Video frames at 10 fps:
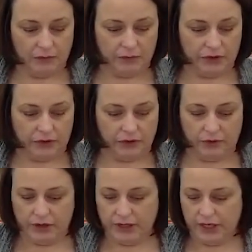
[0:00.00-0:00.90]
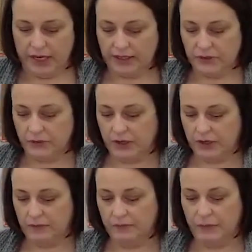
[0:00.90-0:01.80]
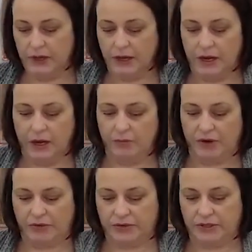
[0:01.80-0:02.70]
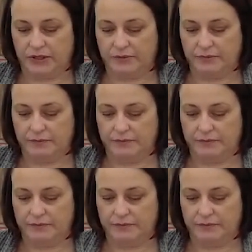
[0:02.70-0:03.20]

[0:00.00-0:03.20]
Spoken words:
record the next one and post it.